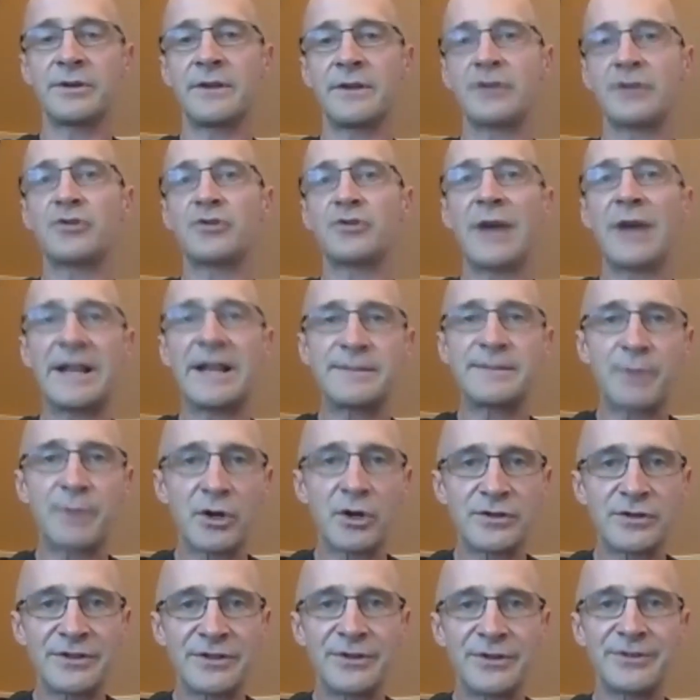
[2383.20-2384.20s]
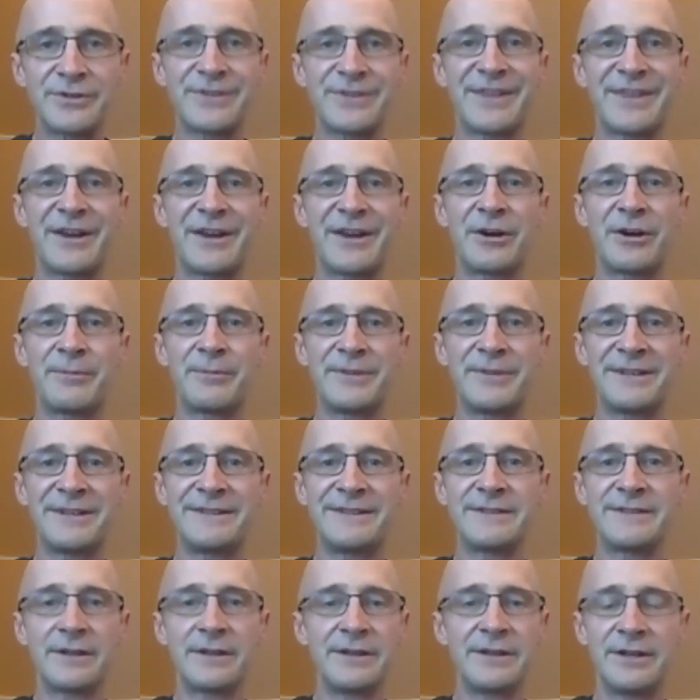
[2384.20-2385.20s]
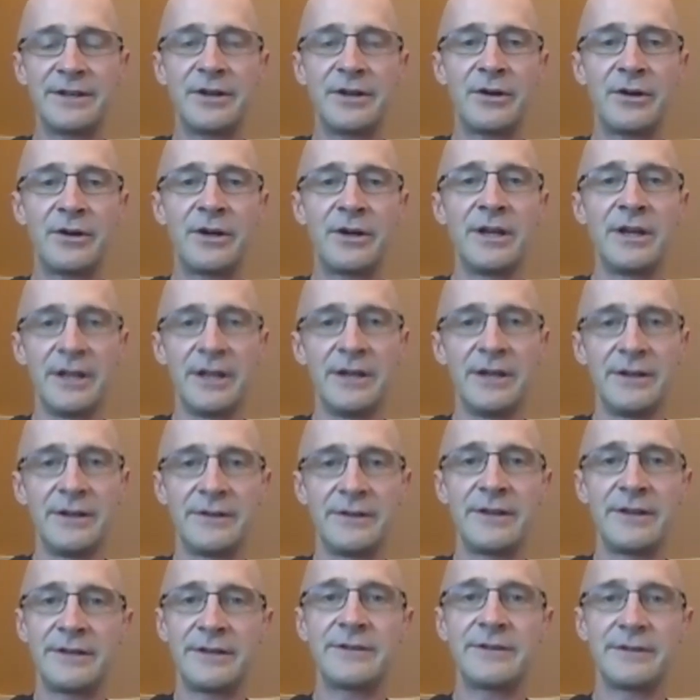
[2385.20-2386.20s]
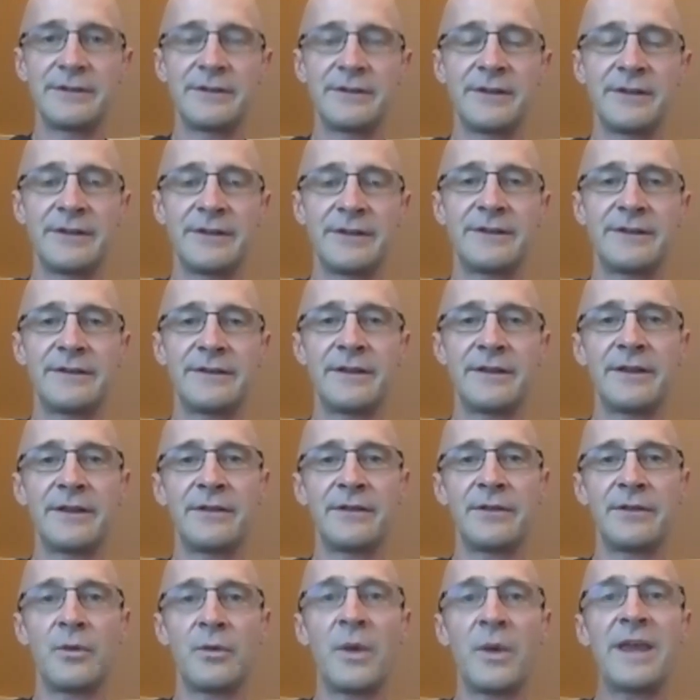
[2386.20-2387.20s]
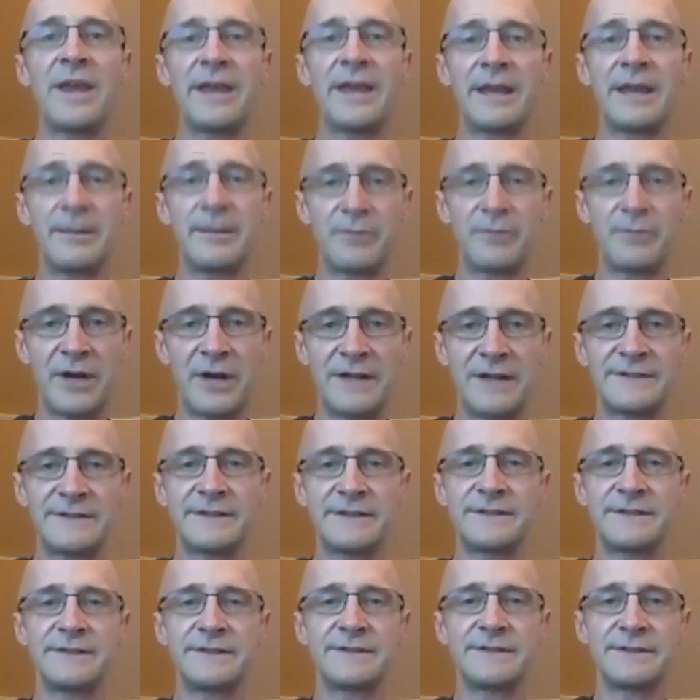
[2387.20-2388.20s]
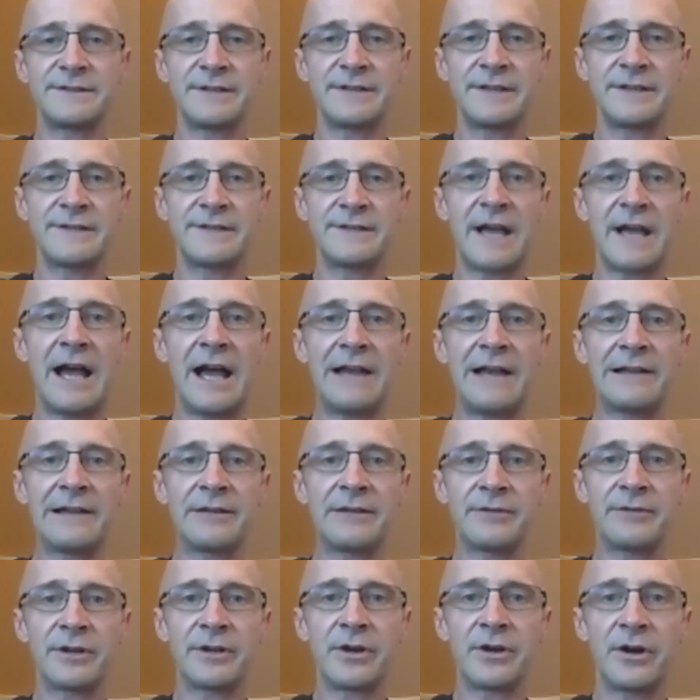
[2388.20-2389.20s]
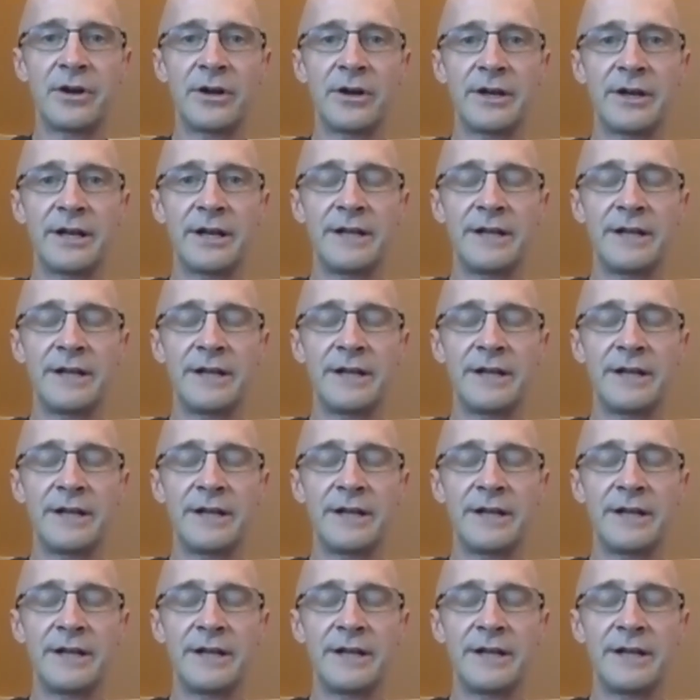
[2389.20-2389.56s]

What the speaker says: transpersonal therapies, the waking up process is highly regarded.